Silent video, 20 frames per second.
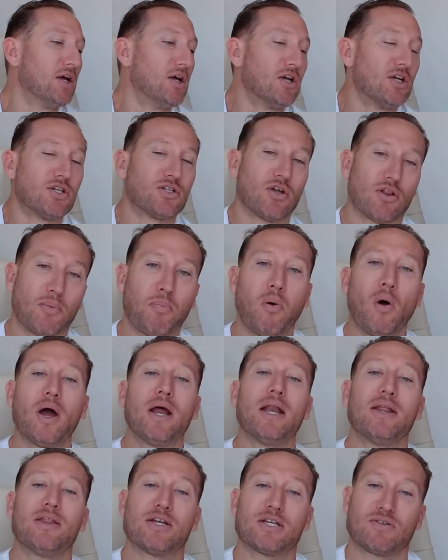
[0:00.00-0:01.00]
So the point
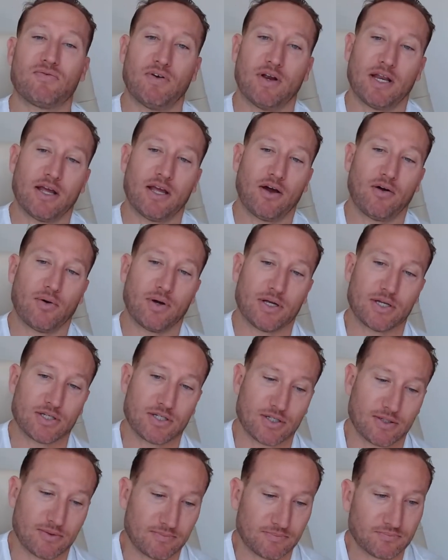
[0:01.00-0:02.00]
of this video
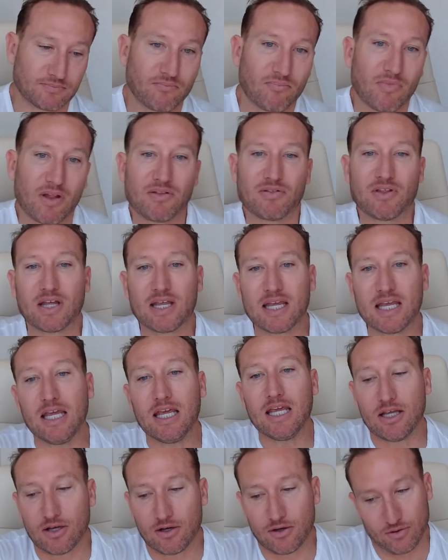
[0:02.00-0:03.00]
is the E
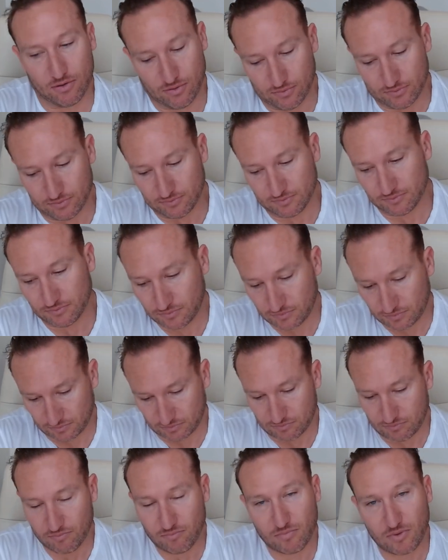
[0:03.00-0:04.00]
U
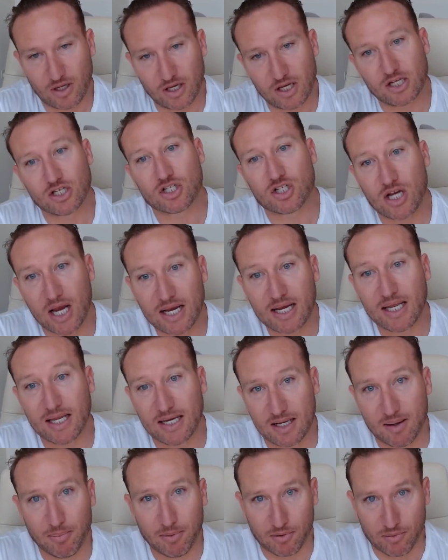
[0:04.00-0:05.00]
is shady and
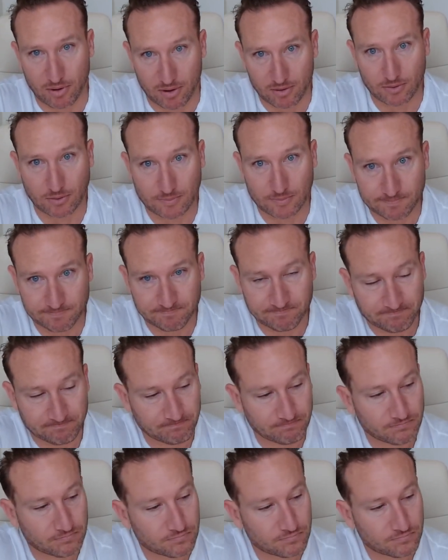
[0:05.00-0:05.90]
hypocritical.